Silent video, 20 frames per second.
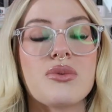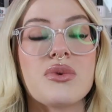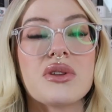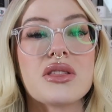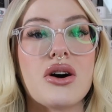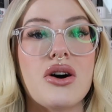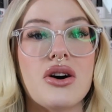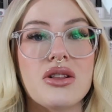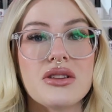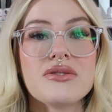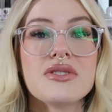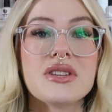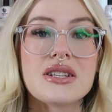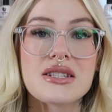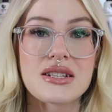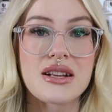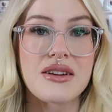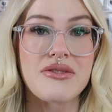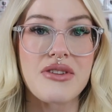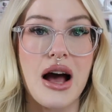With all of this
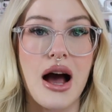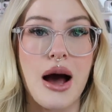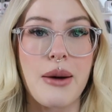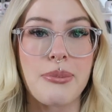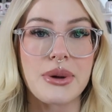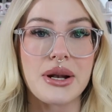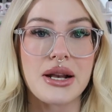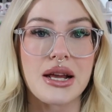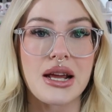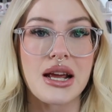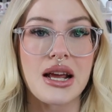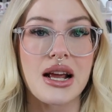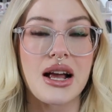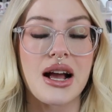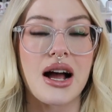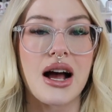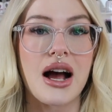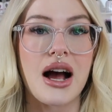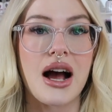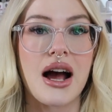stuff
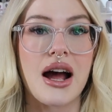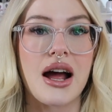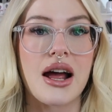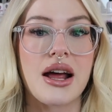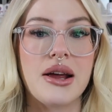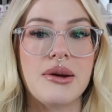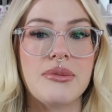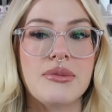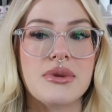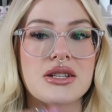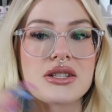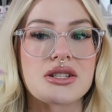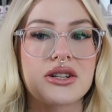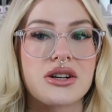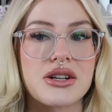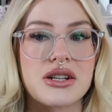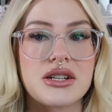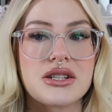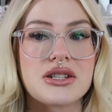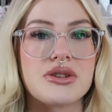happening, I'm
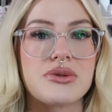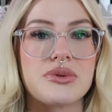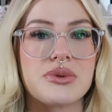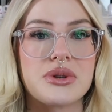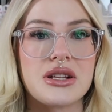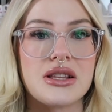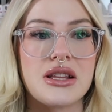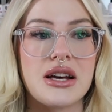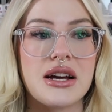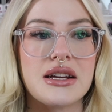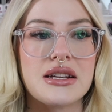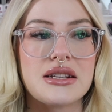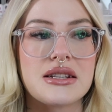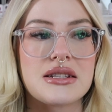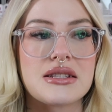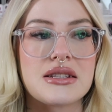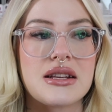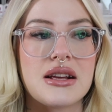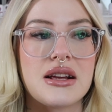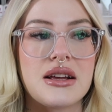starting to
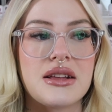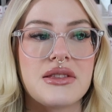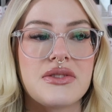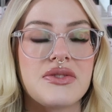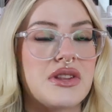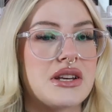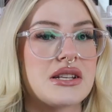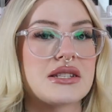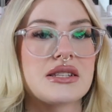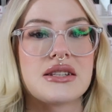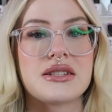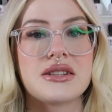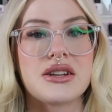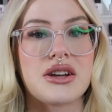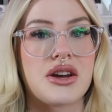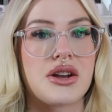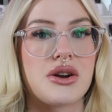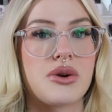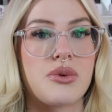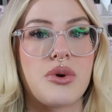realize this isn't
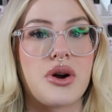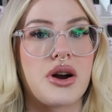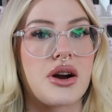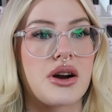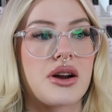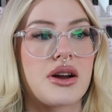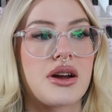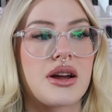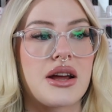gonna work.